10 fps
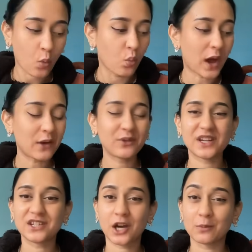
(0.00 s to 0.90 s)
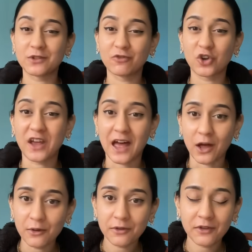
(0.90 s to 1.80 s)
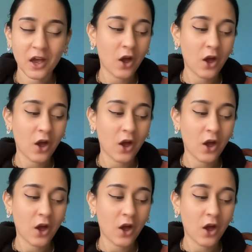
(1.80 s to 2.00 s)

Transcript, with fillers: wealth in terms of good health,